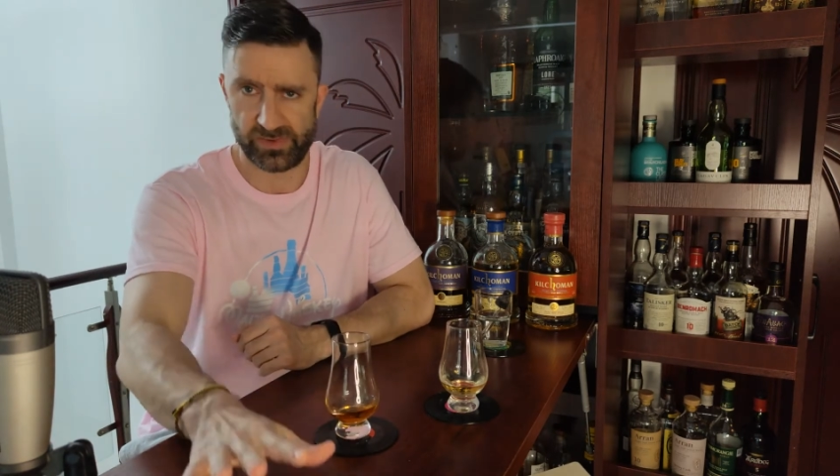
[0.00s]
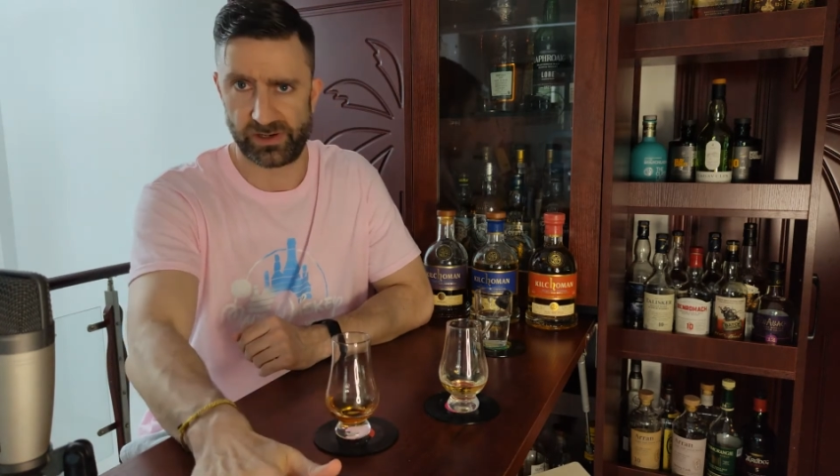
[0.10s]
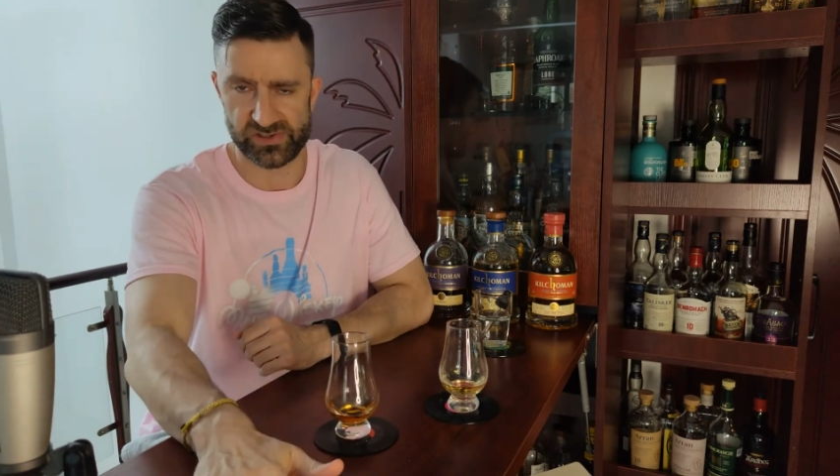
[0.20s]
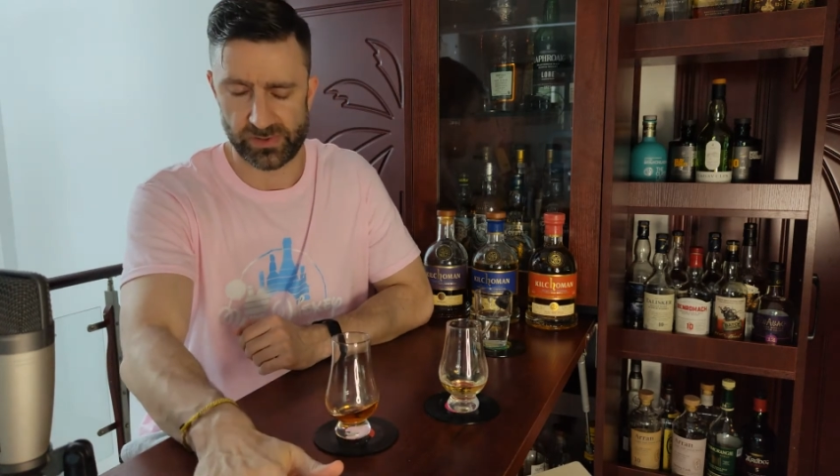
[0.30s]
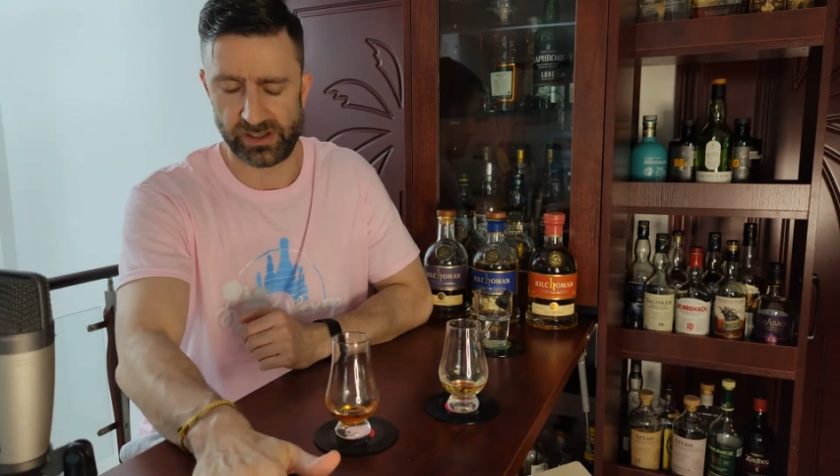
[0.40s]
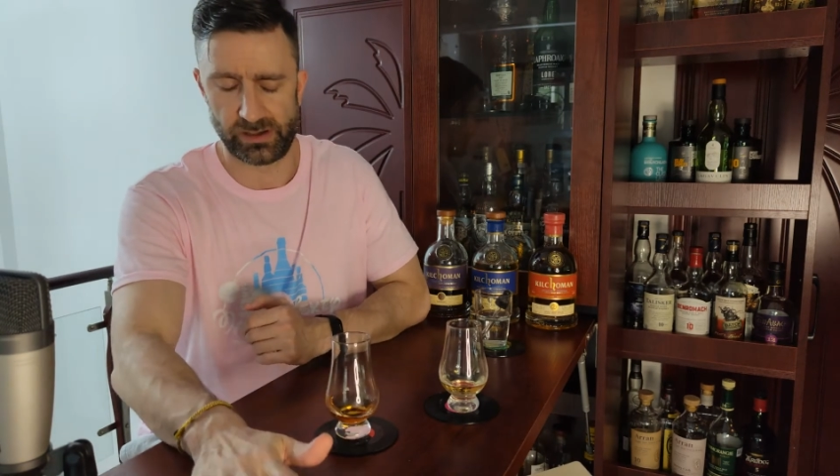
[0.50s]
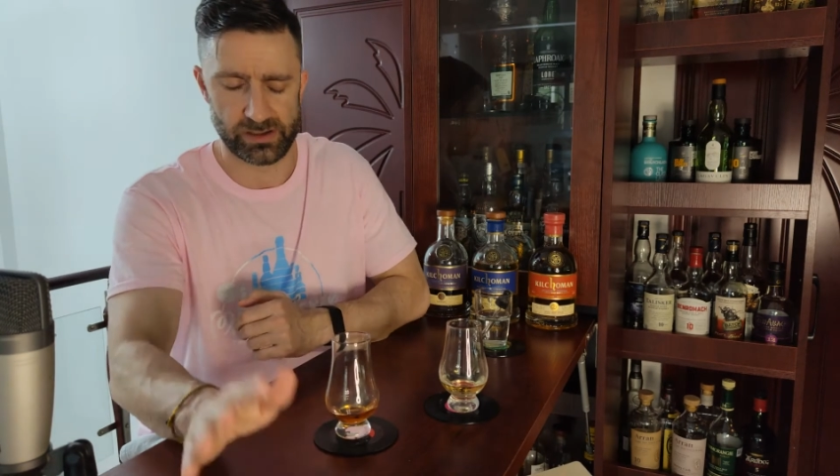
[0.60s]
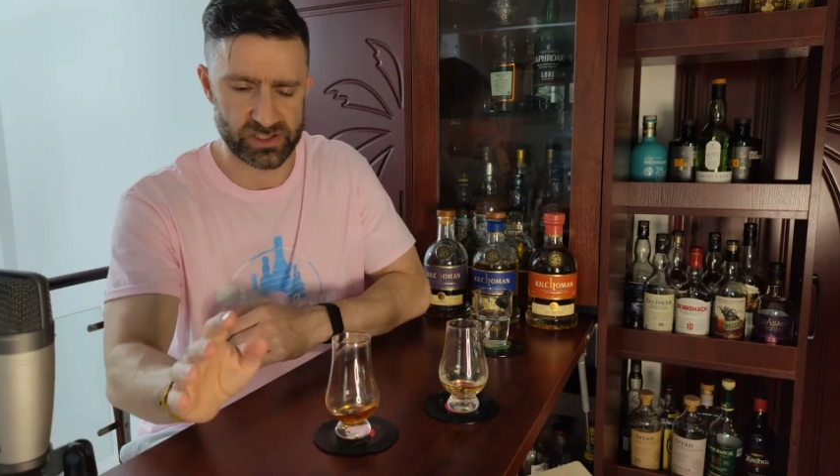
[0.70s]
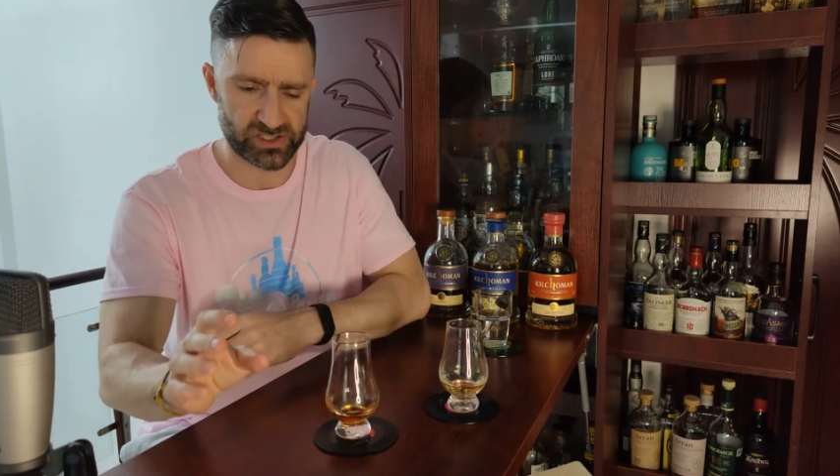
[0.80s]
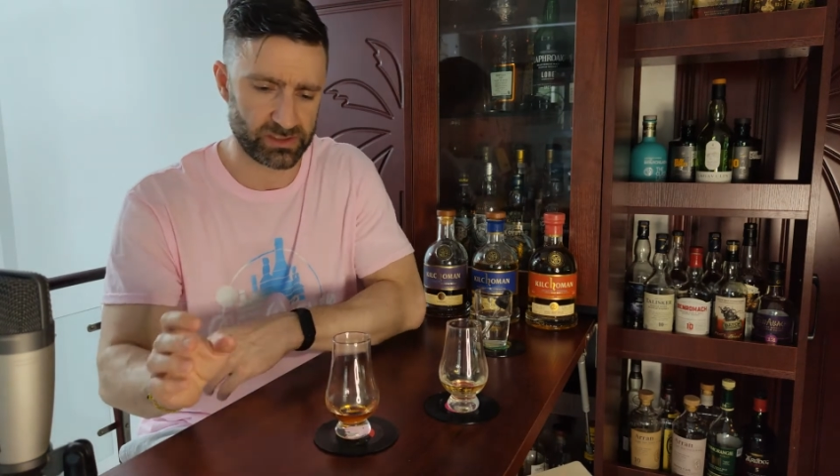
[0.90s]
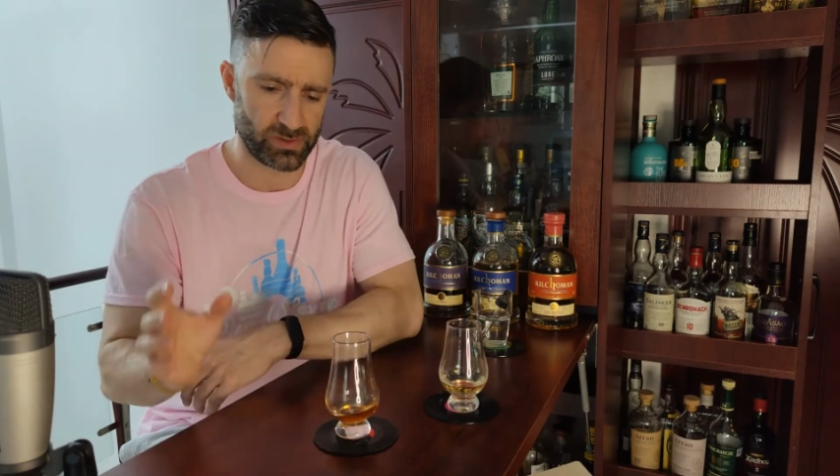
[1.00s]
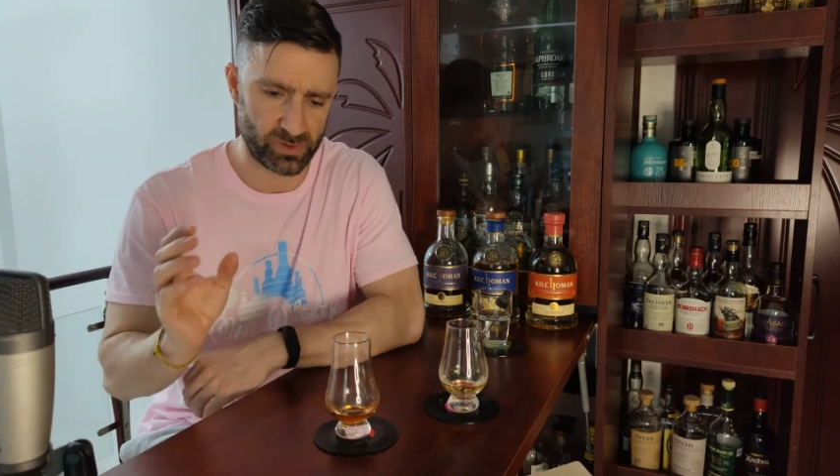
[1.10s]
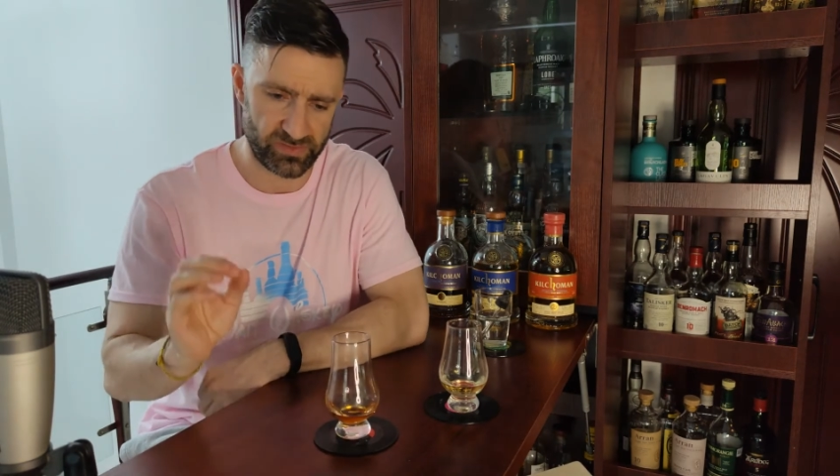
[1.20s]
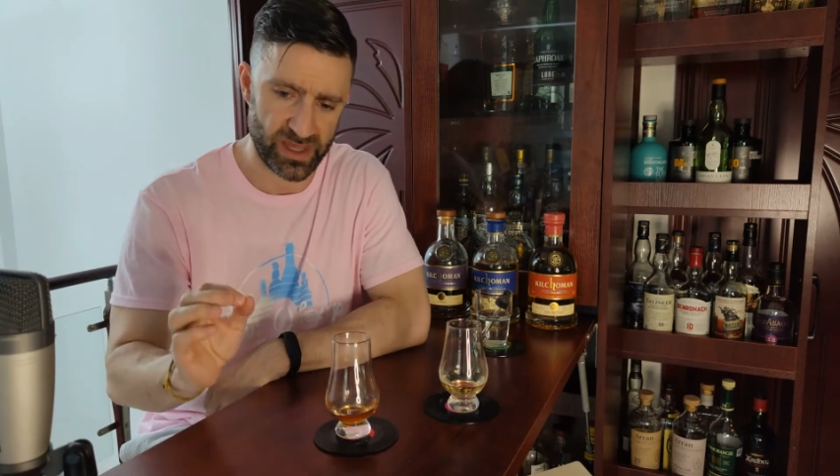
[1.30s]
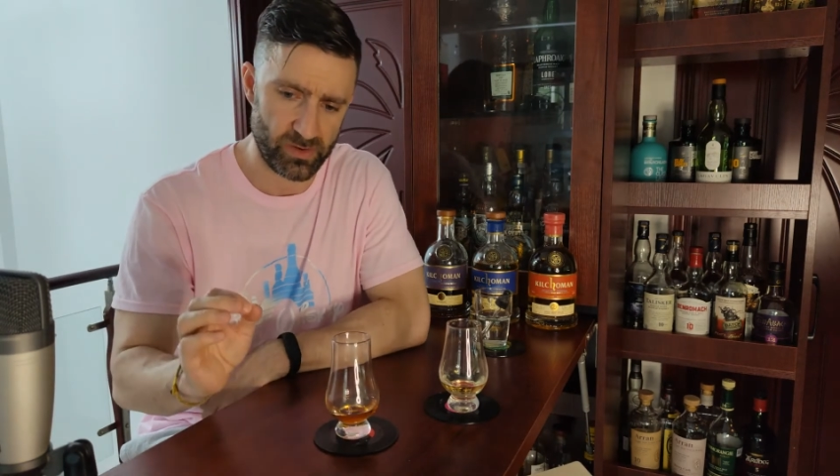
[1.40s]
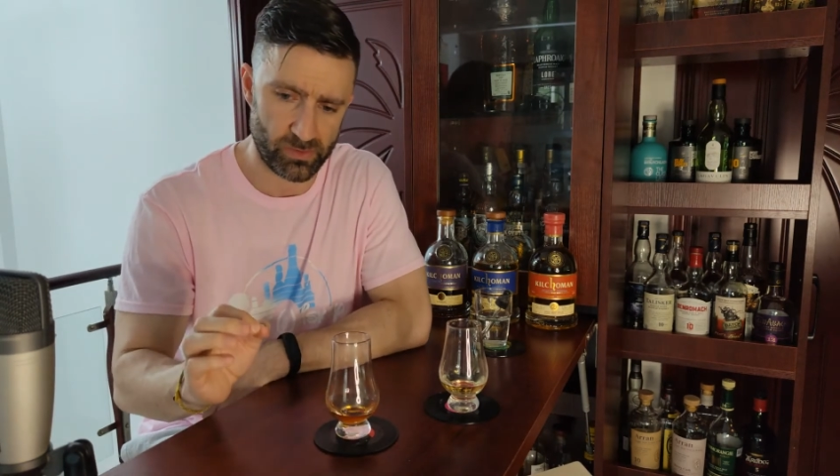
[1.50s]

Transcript: notes right here. Initially, without